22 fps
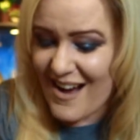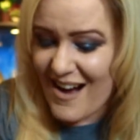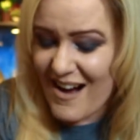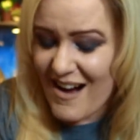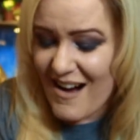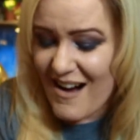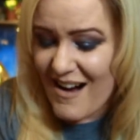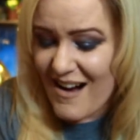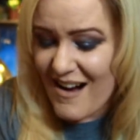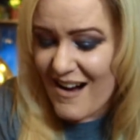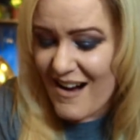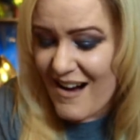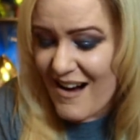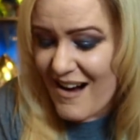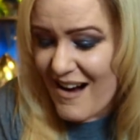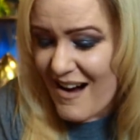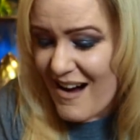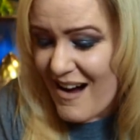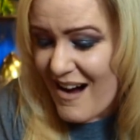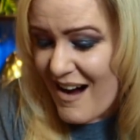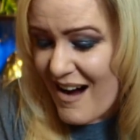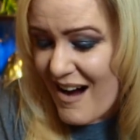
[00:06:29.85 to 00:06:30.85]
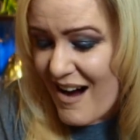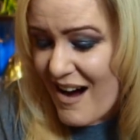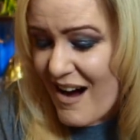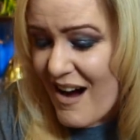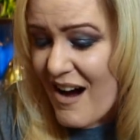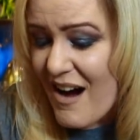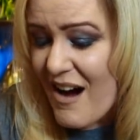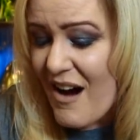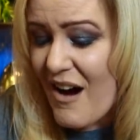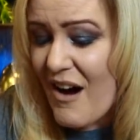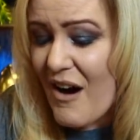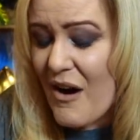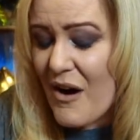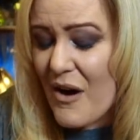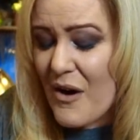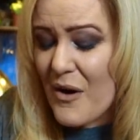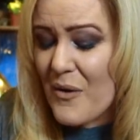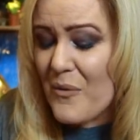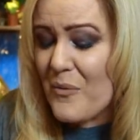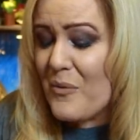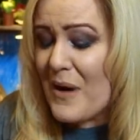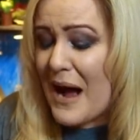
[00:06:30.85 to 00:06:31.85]

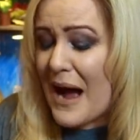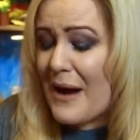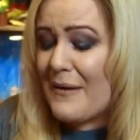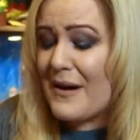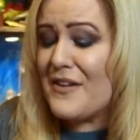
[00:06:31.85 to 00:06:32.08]
Oh wow,